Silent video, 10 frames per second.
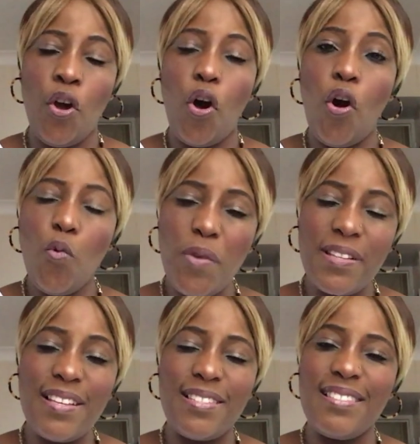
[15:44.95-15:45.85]
All
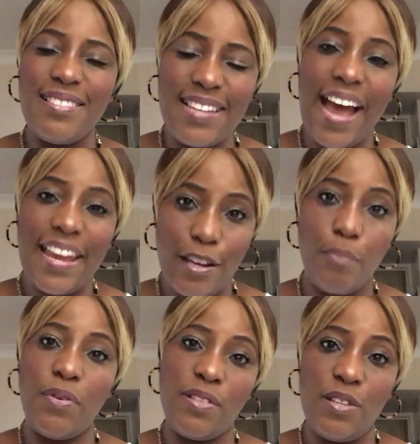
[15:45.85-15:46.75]
weaknesses die in the
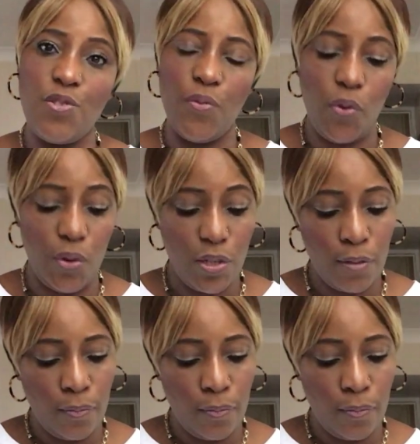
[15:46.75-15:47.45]
presence of God.